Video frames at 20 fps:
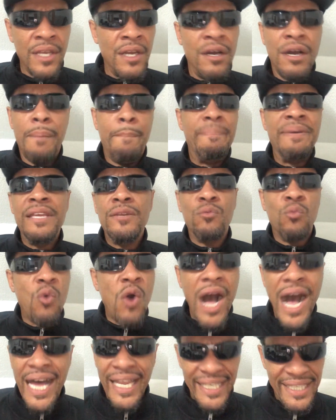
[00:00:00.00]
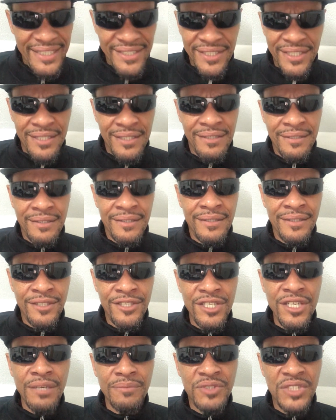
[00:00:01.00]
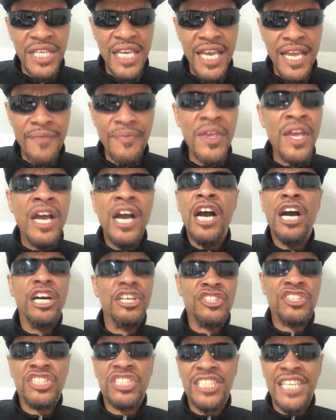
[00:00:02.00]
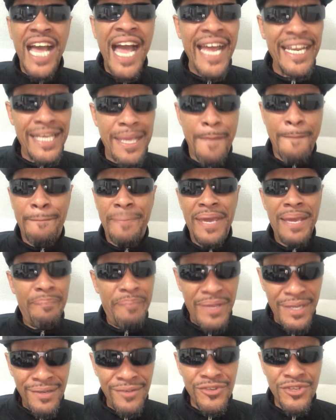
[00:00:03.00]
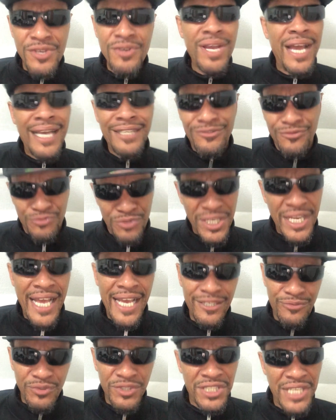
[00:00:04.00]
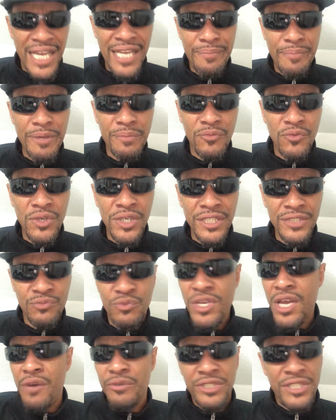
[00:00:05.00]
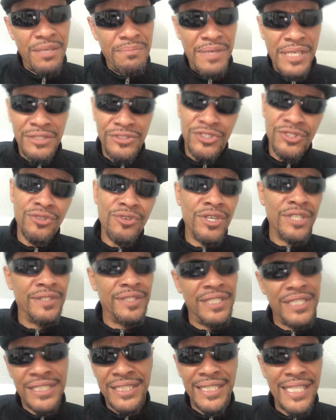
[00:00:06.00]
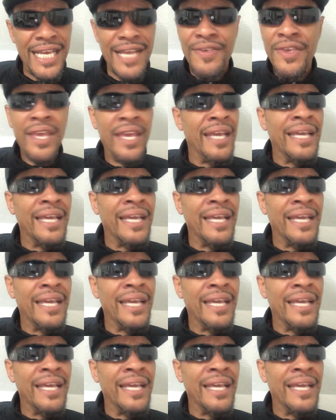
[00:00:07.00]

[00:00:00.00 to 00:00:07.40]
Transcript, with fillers: a Ben Wallace. You know what I'm saying? A Scottie Pippen. Do you guys realize what Scottie Pippen was? We always talk about Jordan, this and that.